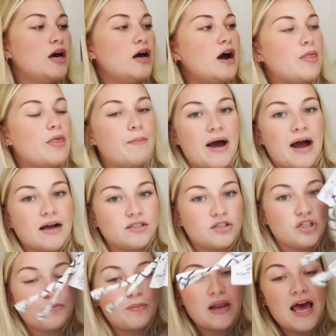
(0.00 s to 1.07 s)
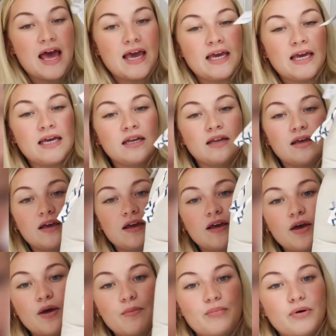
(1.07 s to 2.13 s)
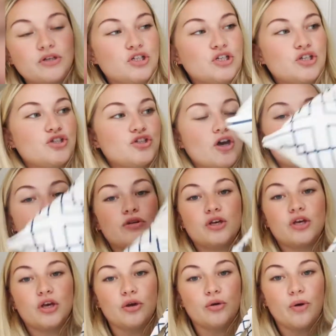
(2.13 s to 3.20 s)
And the backs are just plain, but just so cute.